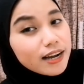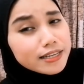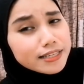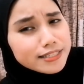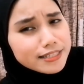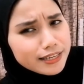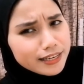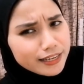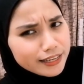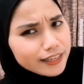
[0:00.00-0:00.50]
a
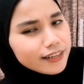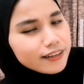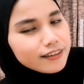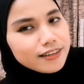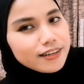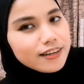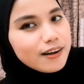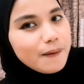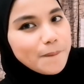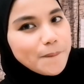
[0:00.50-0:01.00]

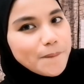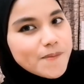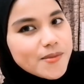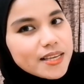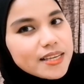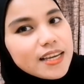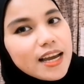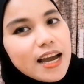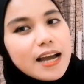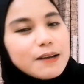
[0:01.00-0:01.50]
year.
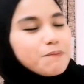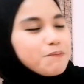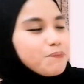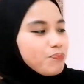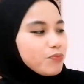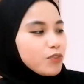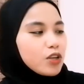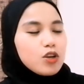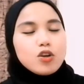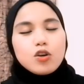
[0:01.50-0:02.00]
Yeah.
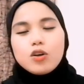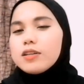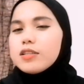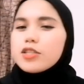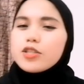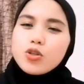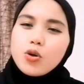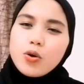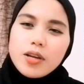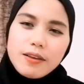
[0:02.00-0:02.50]

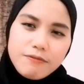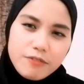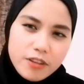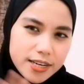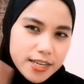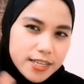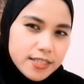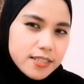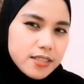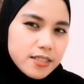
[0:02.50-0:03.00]
So if there
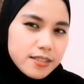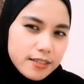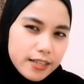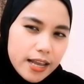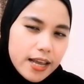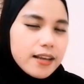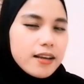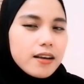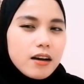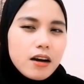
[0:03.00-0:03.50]
is
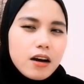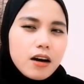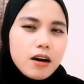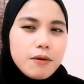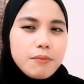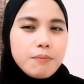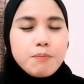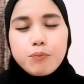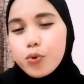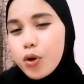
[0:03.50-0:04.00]
like
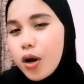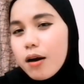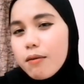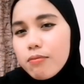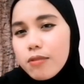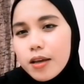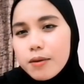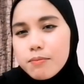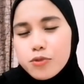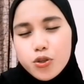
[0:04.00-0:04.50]
a
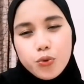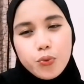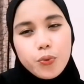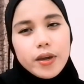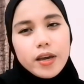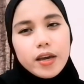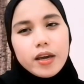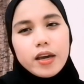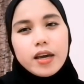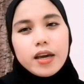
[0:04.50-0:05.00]
problem to
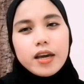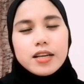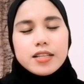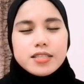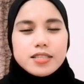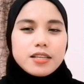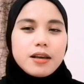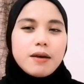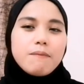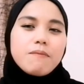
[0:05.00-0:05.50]

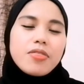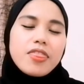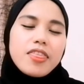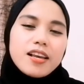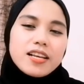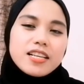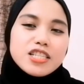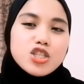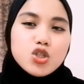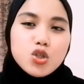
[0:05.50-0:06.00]
it,
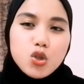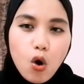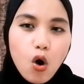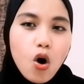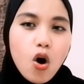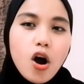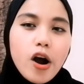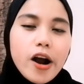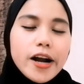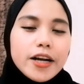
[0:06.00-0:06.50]
something is
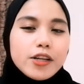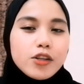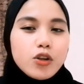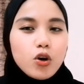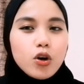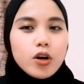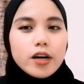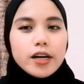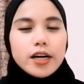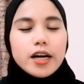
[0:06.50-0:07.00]
torn
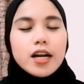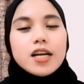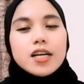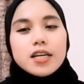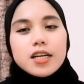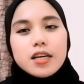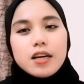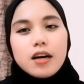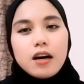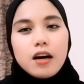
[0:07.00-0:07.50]
or,
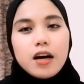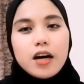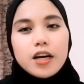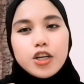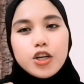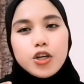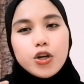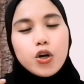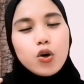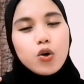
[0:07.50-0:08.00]
uh,
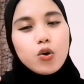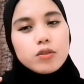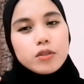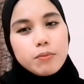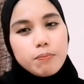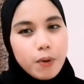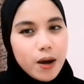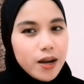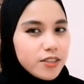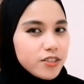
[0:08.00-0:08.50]
you know, the
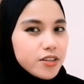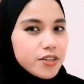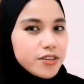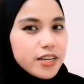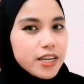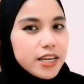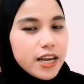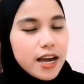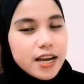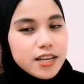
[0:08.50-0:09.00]

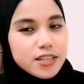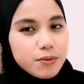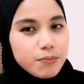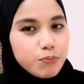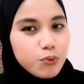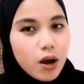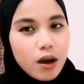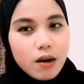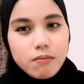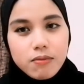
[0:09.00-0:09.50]
battery has a
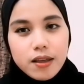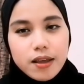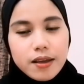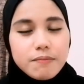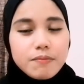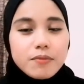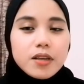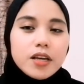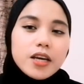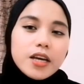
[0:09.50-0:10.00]

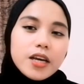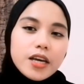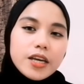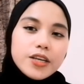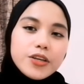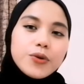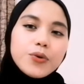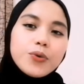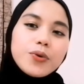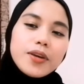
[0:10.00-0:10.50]
problem,
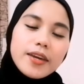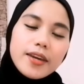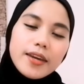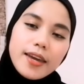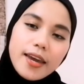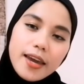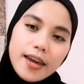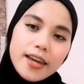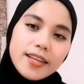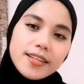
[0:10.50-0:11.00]
you
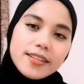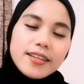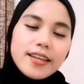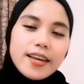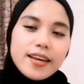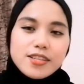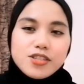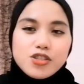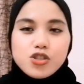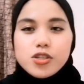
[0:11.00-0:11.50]
can
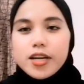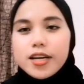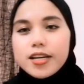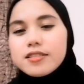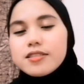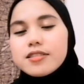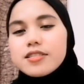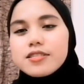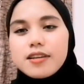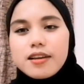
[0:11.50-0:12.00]

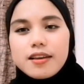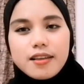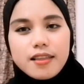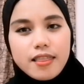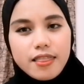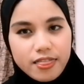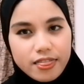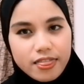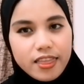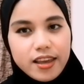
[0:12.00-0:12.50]
exchange
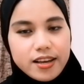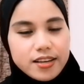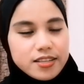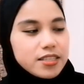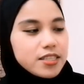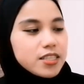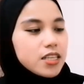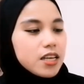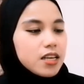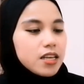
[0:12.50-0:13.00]

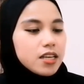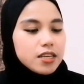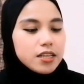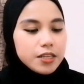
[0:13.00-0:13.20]
this.